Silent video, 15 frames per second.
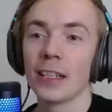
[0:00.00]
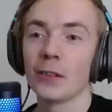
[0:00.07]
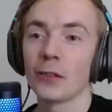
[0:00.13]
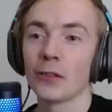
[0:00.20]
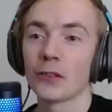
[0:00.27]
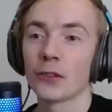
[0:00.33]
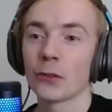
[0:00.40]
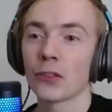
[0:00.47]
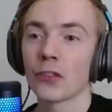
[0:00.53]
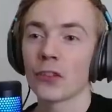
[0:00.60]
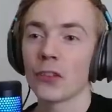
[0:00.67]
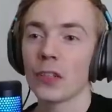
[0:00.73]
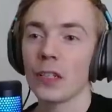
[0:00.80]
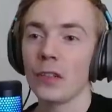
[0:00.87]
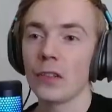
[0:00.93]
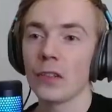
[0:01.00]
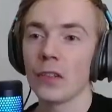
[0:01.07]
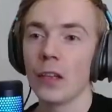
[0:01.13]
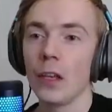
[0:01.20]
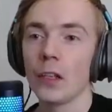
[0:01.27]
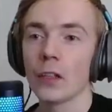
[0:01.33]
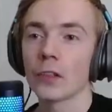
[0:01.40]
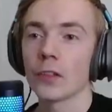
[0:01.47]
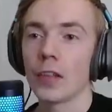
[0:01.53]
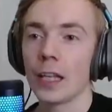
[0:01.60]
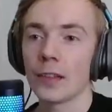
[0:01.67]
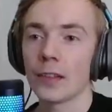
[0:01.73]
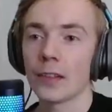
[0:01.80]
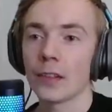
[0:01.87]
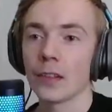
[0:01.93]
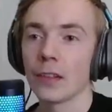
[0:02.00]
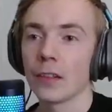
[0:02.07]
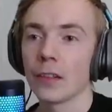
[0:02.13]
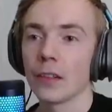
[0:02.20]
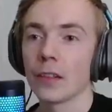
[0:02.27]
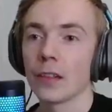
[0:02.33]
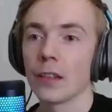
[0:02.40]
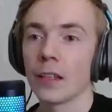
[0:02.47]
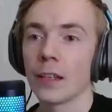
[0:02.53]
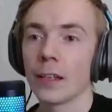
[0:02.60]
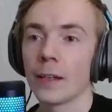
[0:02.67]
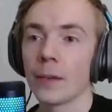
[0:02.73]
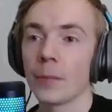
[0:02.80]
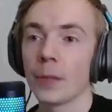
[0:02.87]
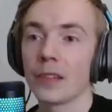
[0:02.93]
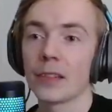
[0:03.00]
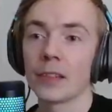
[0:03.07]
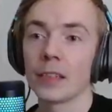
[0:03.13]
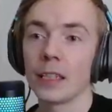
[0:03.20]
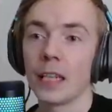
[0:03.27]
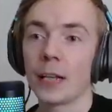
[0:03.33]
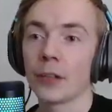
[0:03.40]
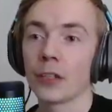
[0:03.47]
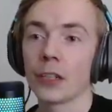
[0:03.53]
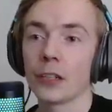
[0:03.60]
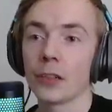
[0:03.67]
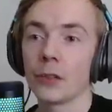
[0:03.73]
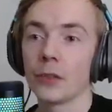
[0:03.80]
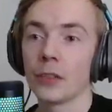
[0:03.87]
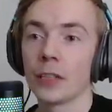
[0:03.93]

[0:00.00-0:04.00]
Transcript: all sorts of goodies. So that's basically how you gotta do it.